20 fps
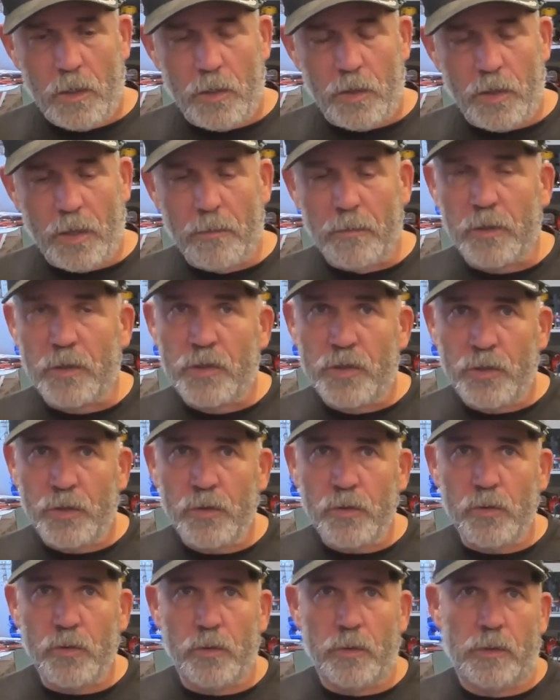Number
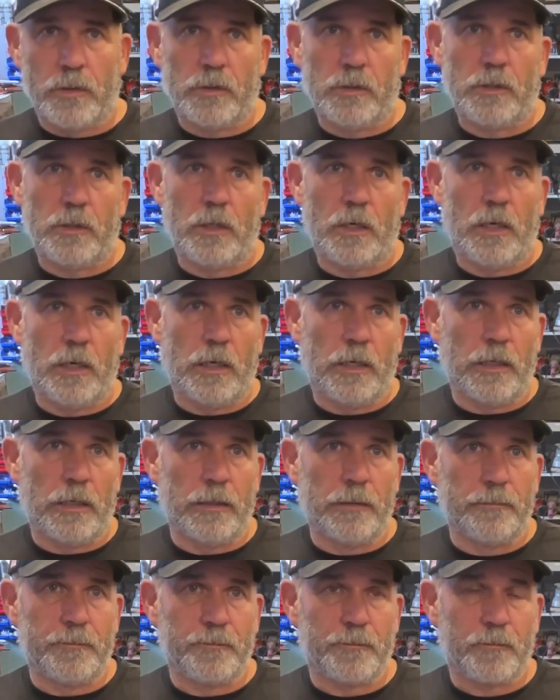2,
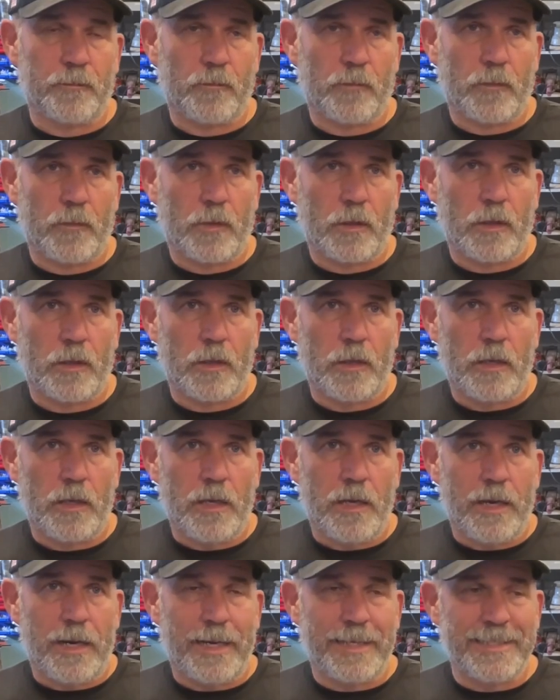
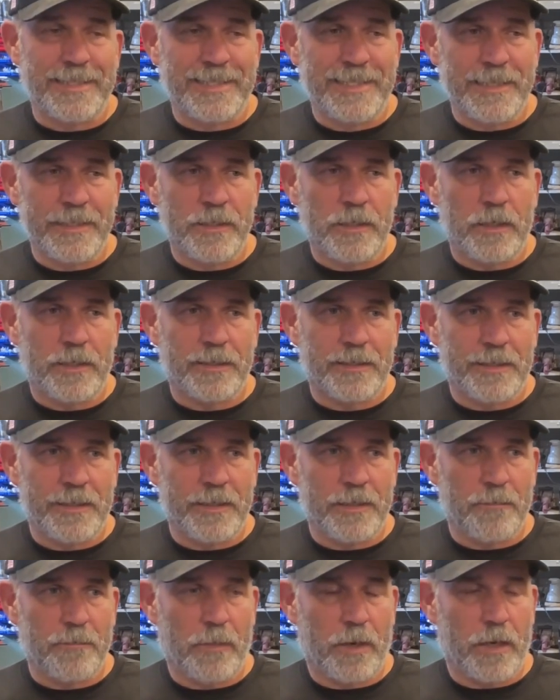I did not
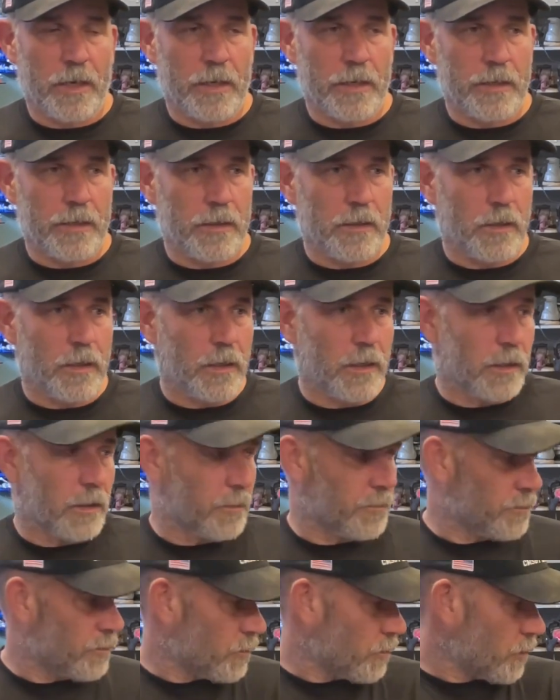get my
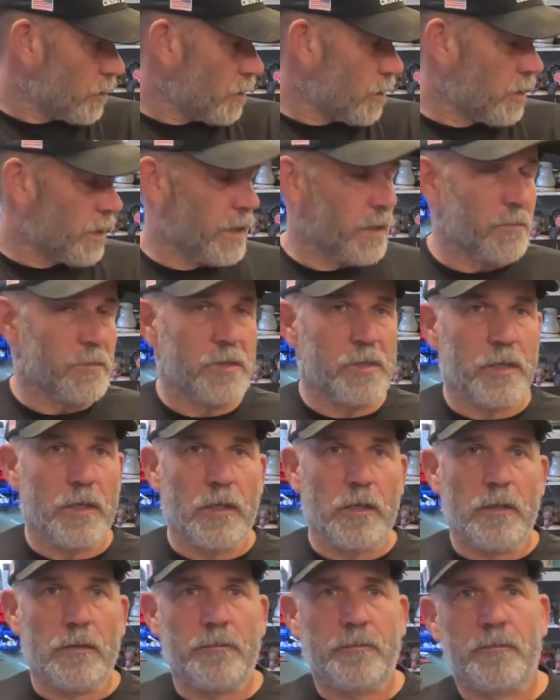
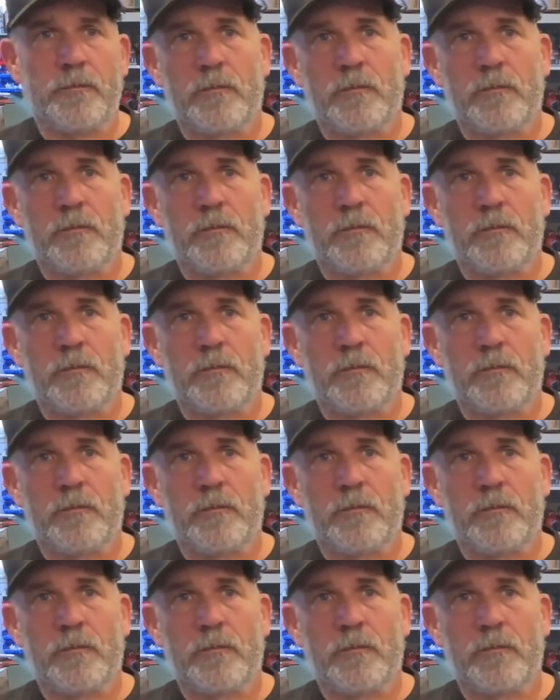Clampzilla